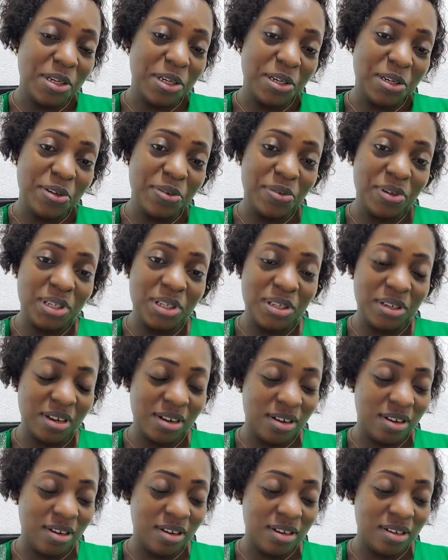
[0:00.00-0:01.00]
Glory to
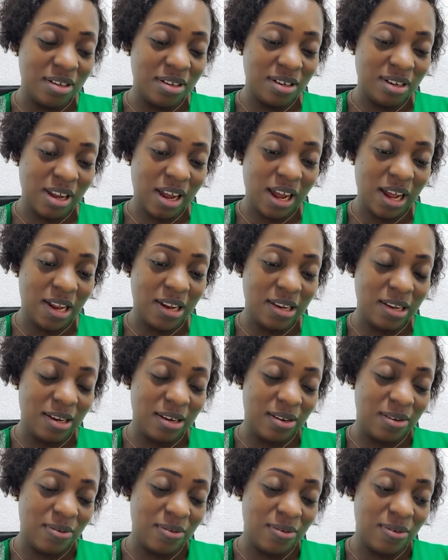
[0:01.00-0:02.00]
God.
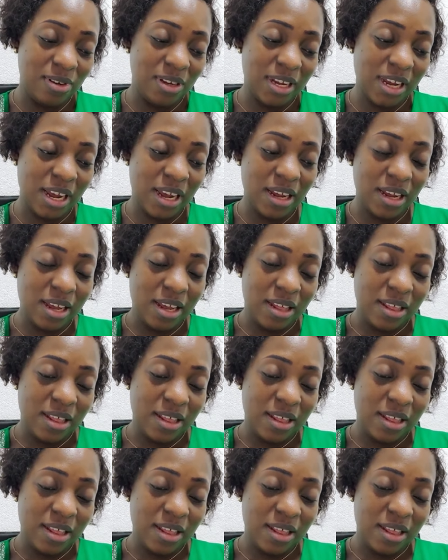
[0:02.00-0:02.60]
Hallelujah.